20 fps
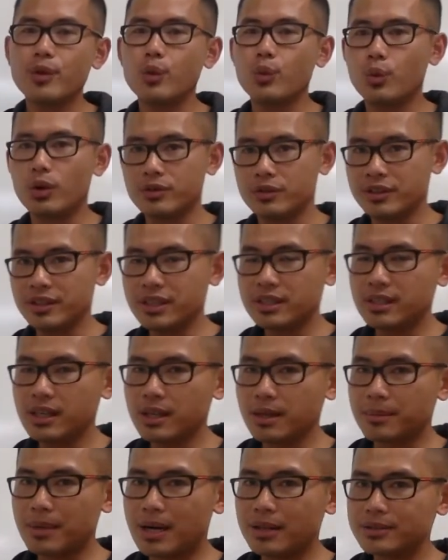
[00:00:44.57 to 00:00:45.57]
we the thing
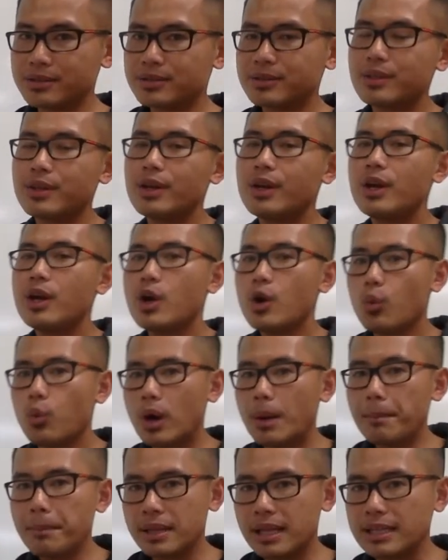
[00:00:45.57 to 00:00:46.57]
about
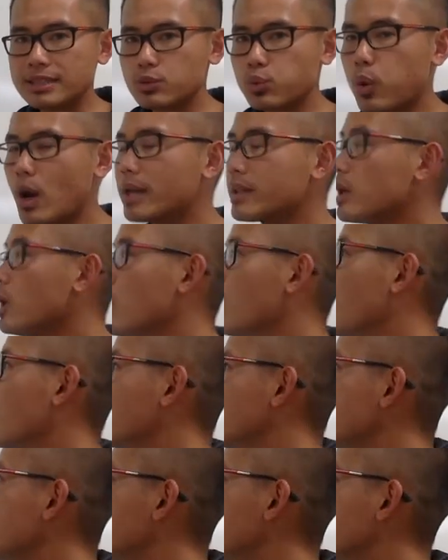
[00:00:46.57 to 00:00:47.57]
what plus what will
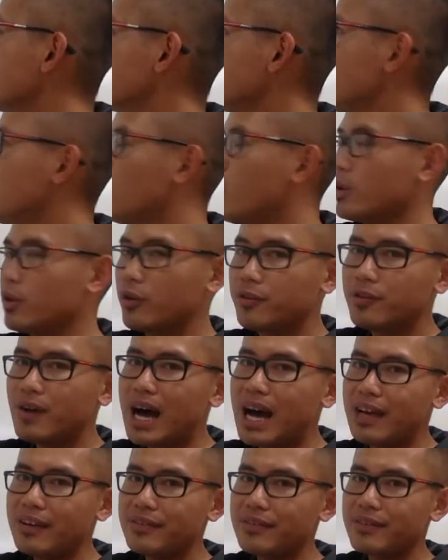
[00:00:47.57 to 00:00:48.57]
give us
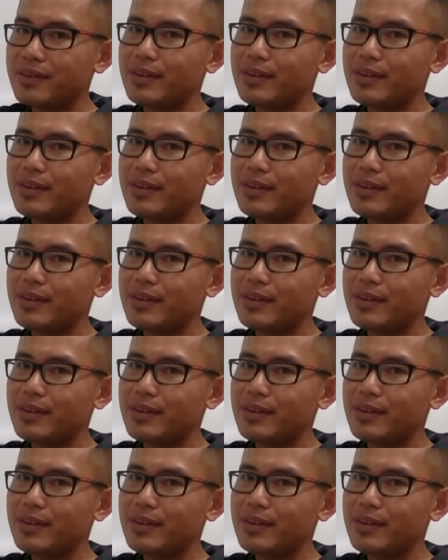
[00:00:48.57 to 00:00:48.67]
105,